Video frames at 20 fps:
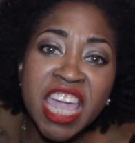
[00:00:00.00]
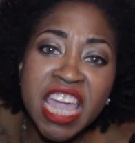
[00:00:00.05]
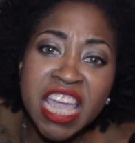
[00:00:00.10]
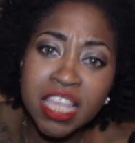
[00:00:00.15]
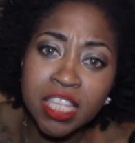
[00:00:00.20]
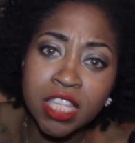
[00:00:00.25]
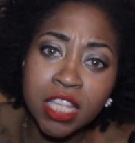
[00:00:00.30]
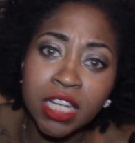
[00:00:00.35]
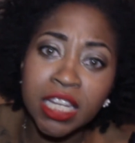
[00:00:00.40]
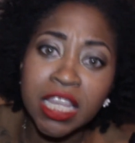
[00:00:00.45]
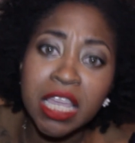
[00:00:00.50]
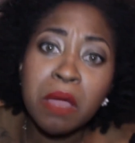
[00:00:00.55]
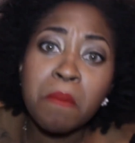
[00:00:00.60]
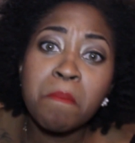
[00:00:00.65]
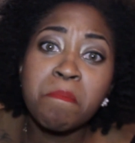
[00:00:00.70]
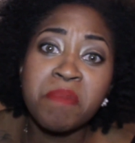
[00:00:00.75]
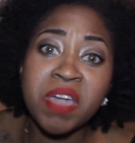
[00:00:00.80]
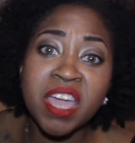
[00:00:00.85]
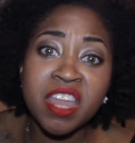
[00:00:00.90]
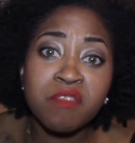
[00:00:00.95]
easily
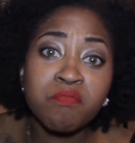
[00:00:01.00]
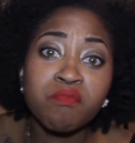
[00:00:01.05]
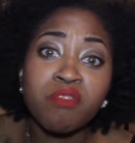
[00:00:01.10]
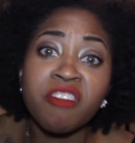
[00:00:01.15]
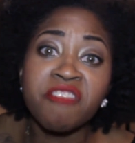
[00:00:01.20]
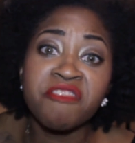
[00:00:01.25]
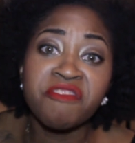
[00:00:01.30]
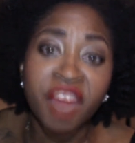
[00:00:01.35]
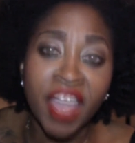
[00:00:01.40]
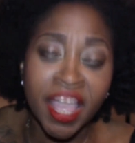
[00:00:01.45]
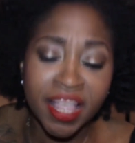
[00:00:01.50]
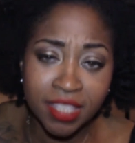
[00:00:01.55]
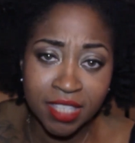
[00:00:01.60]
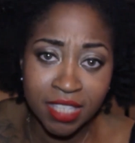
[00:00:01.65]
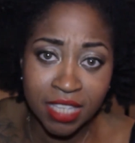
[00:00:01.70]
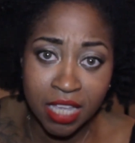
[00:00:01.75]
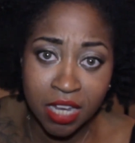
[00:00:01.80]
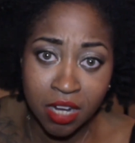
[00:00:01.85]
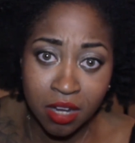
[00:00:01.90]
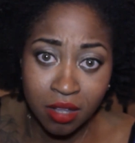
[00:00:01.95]
been
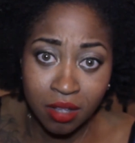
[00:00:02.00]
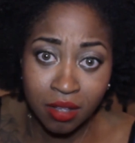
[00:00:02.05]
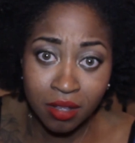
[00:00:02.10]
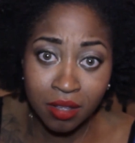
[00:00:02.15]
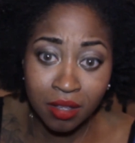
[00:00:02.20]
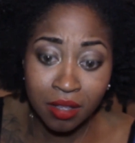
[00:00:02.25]
prevented